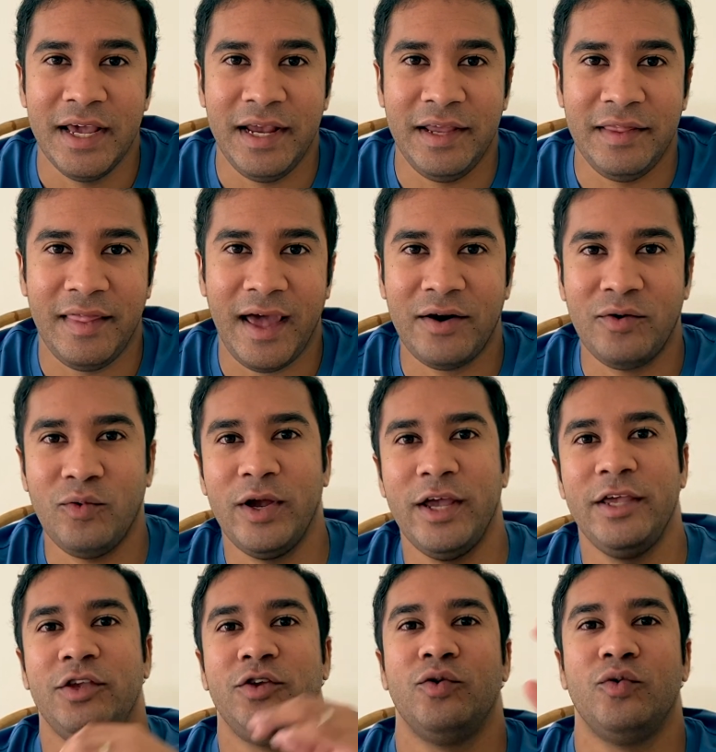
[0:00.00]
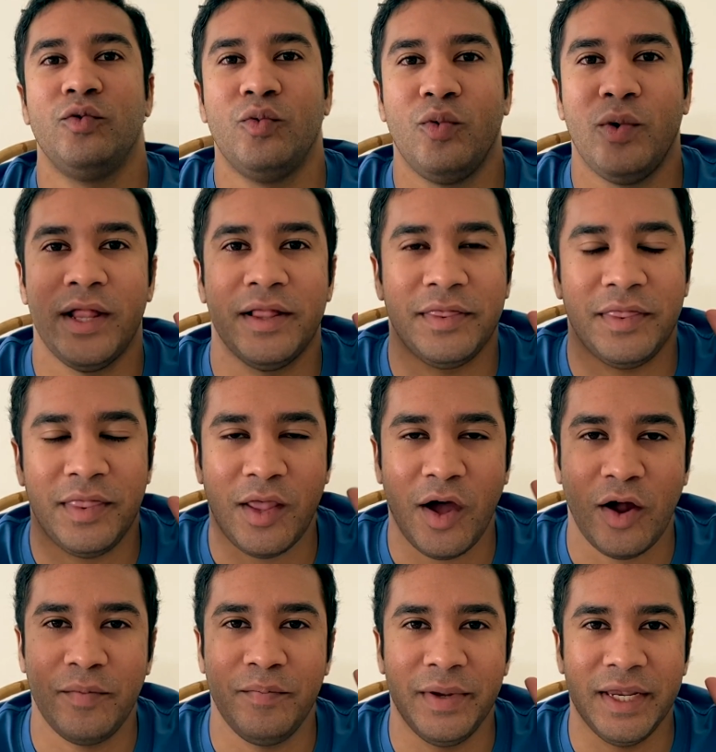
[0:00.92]
In that way, you will
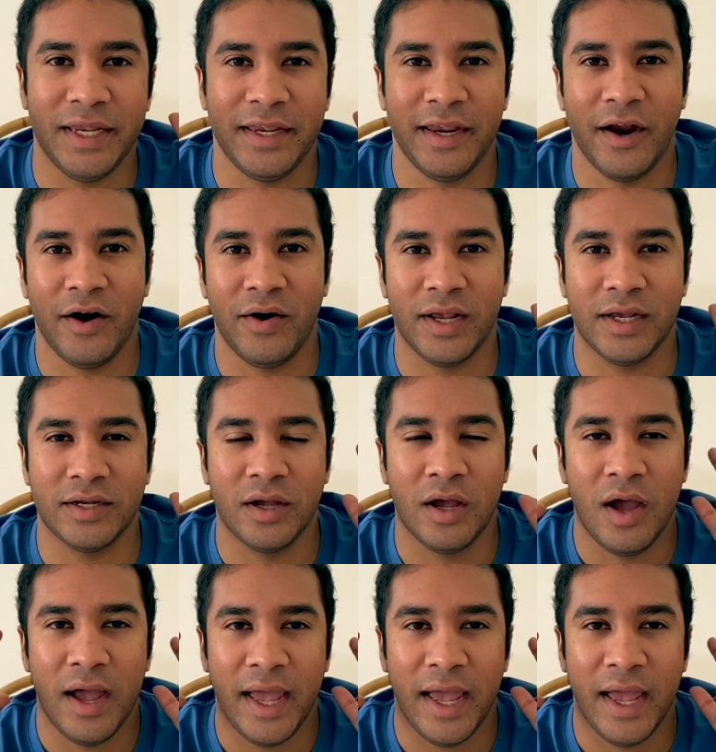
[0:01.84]
not be hearing